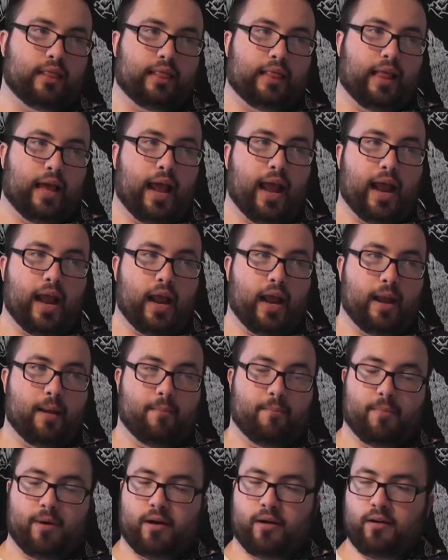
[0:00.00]

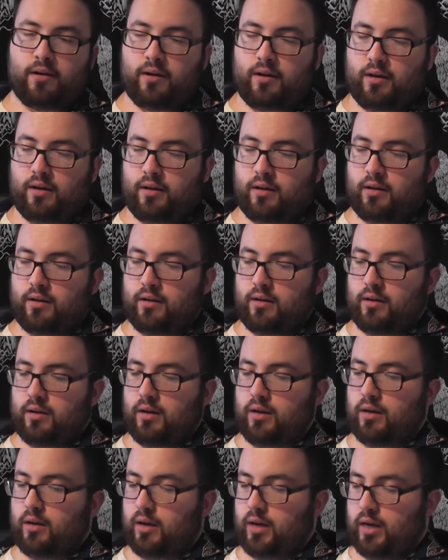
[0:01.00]
lame.
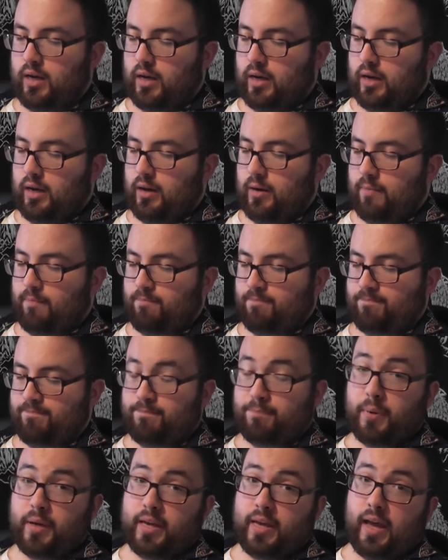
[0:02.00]
Um,
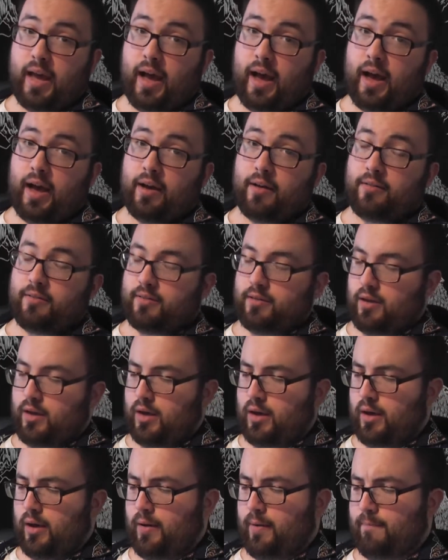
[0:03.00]
but yeah,
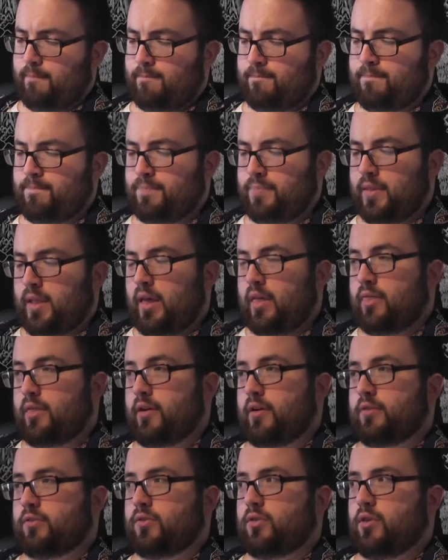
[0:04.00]
um,
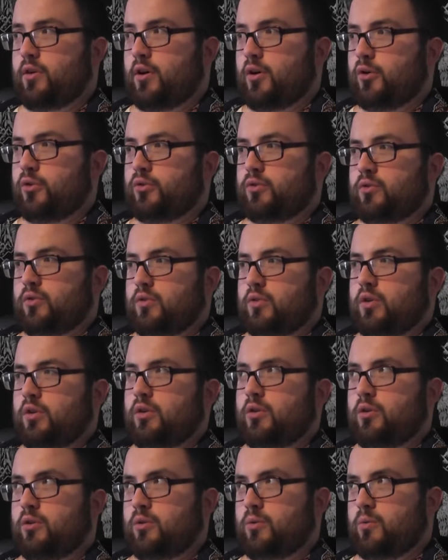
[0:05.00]
there's those
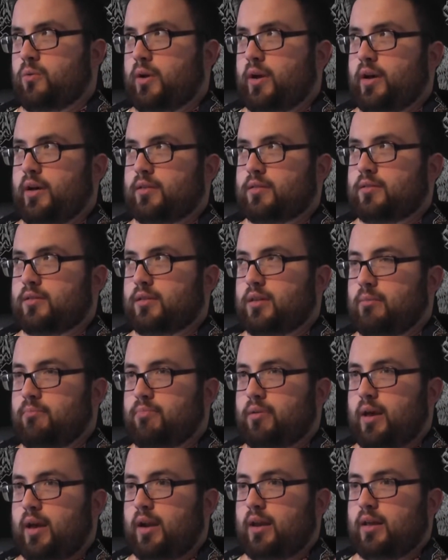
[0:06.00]
two. What else has he
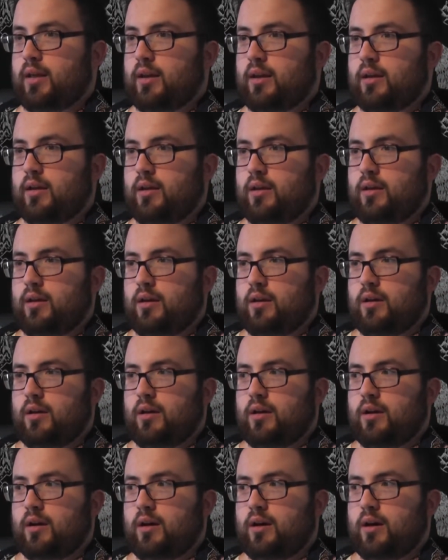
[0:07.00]
been in?
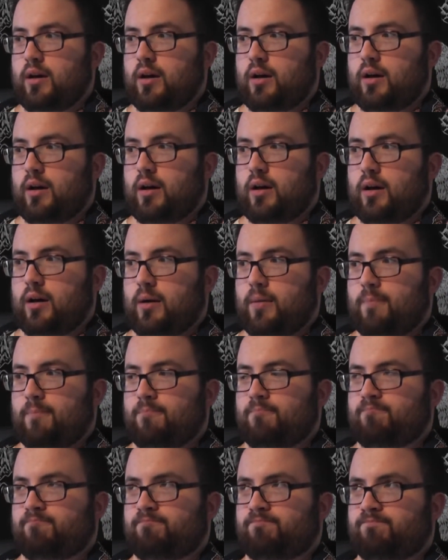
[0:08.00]

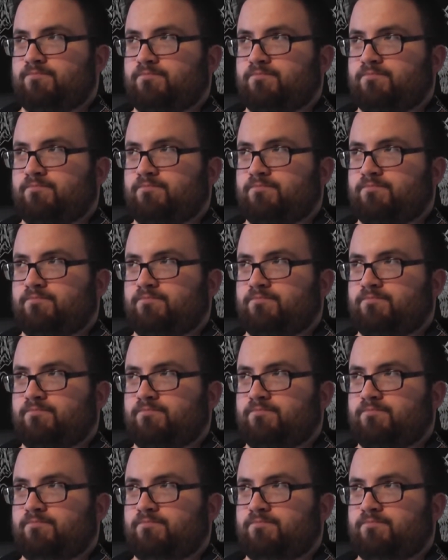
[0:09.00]
Um,